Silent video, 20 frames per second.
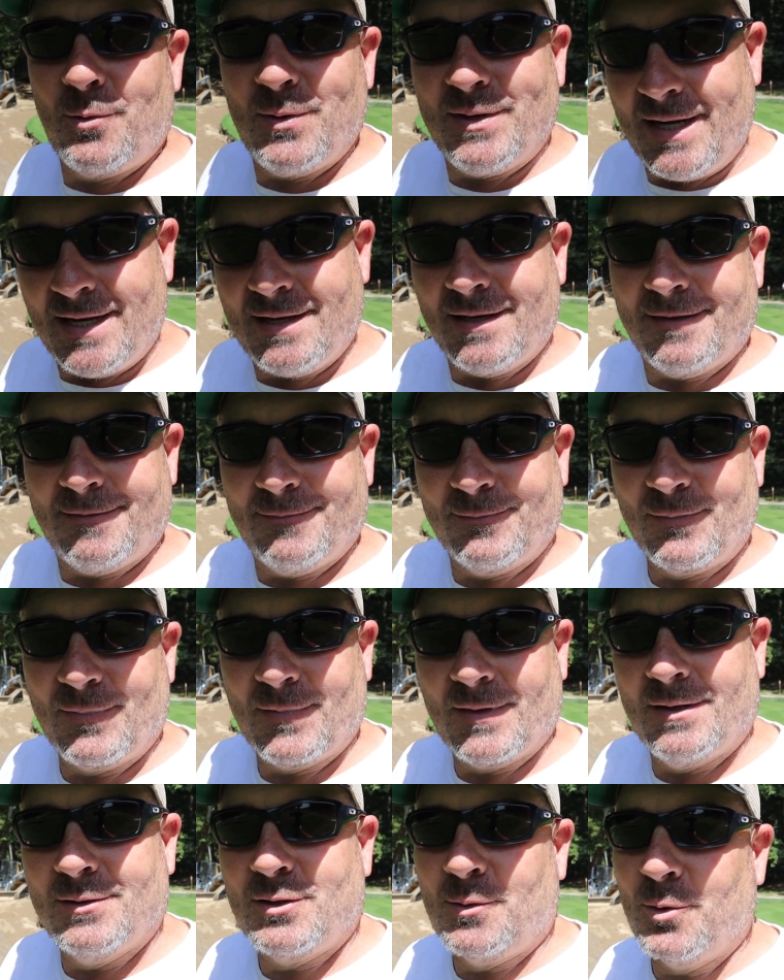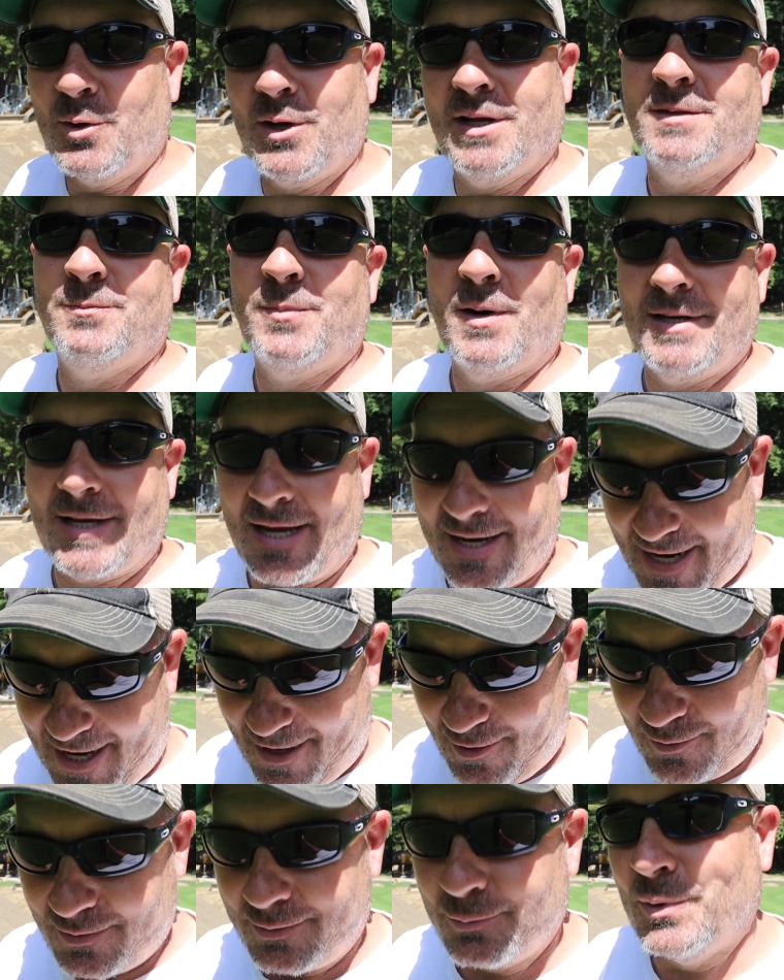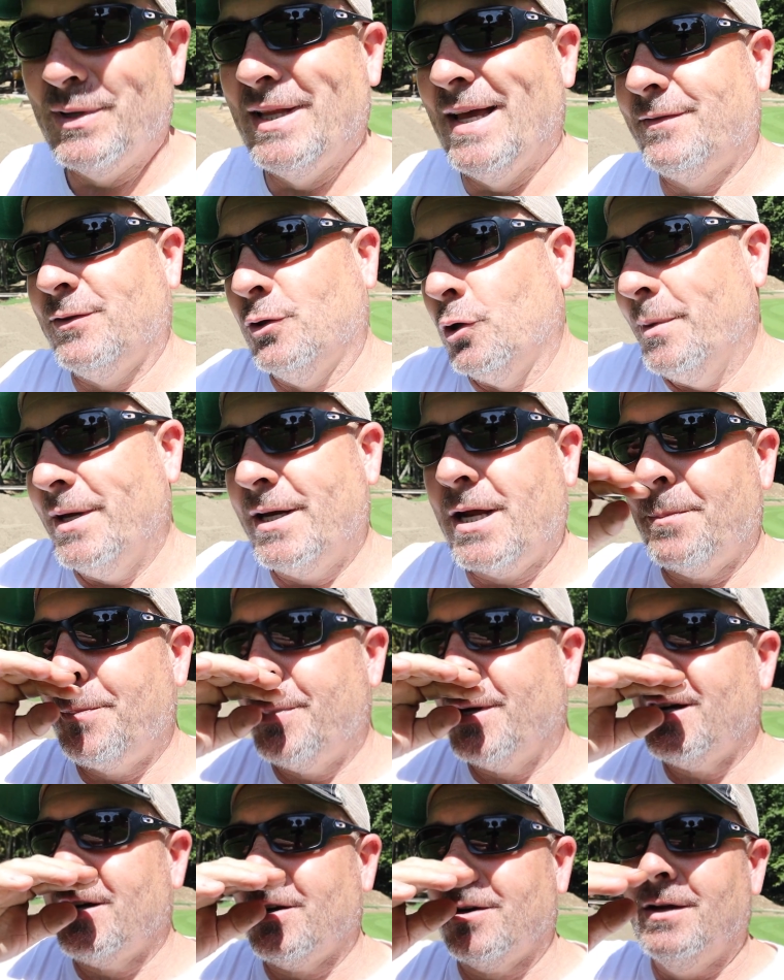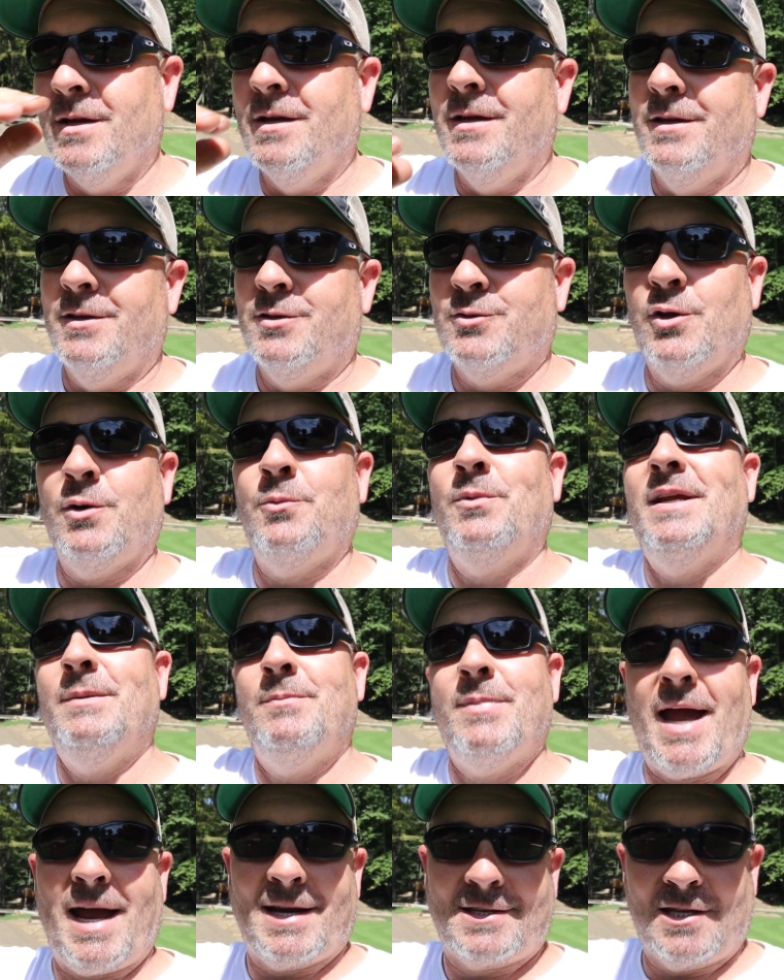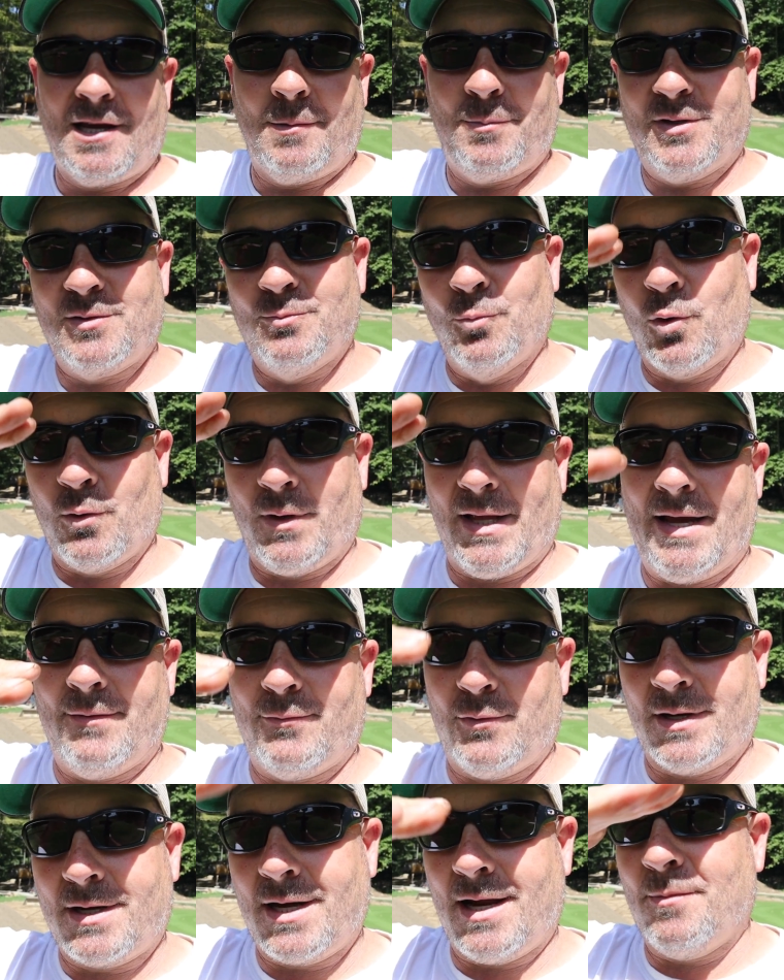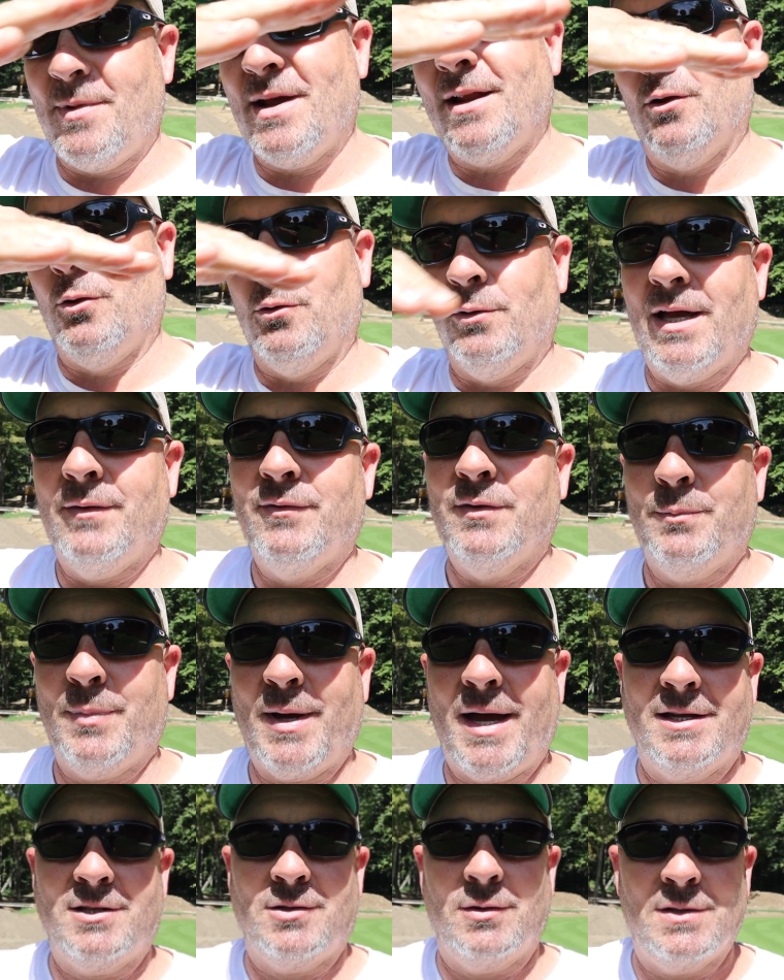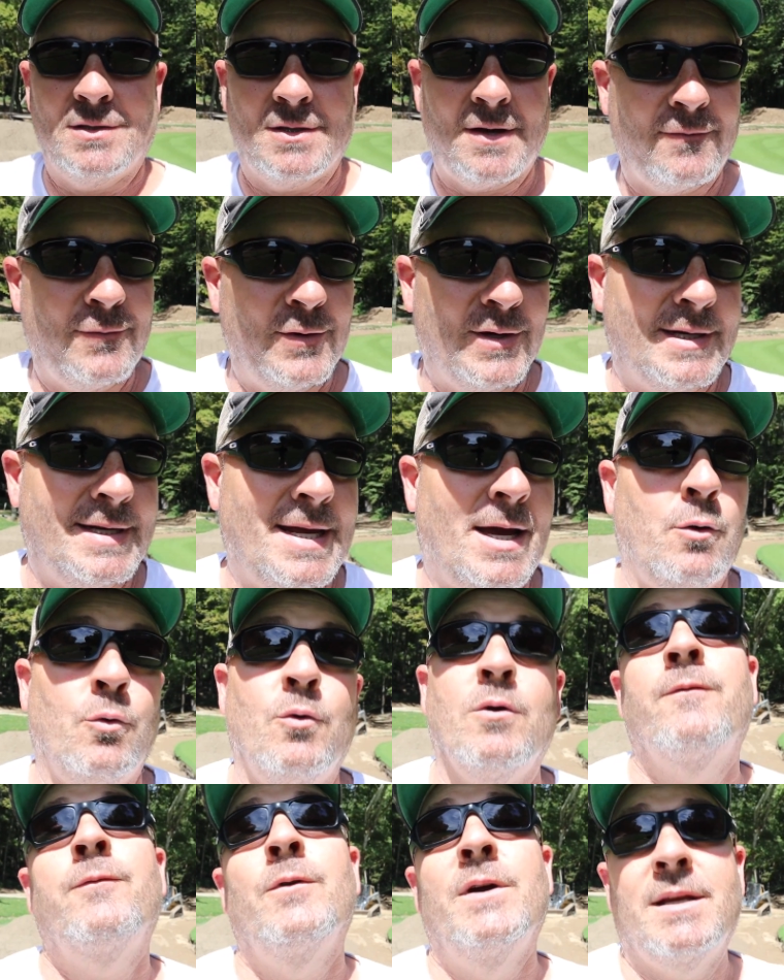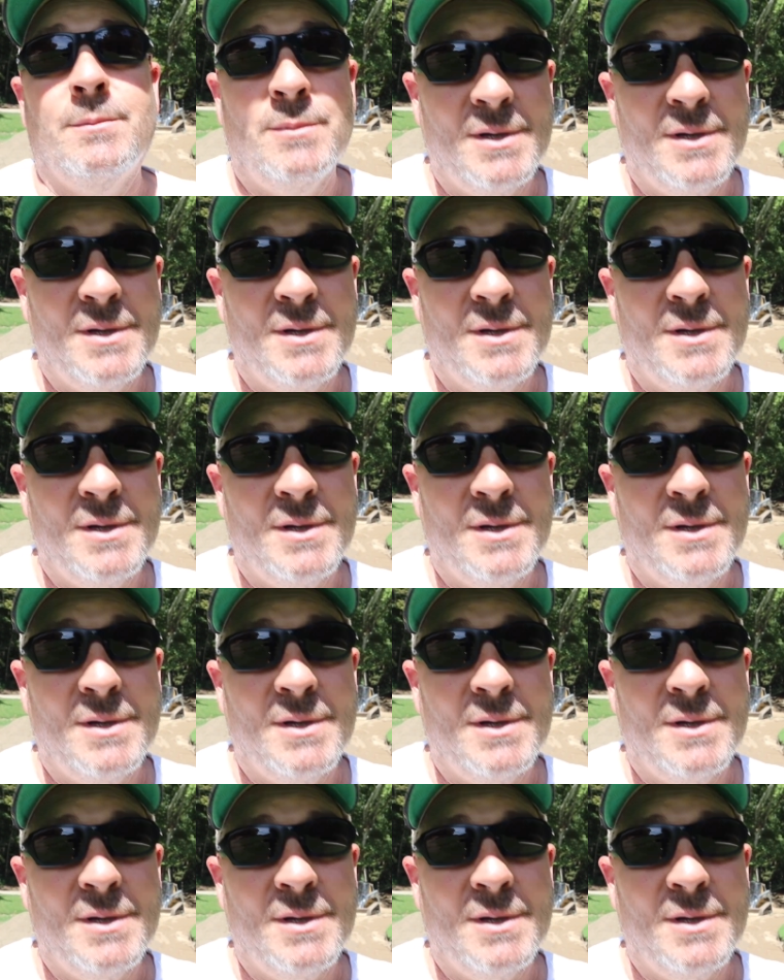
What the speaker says: we need it. So I'm gonna go ahead and spread that out. We left a little bit up there so that when he backs up, it's more level. I kind of made a little leveling pad so he's not freaking out or freaking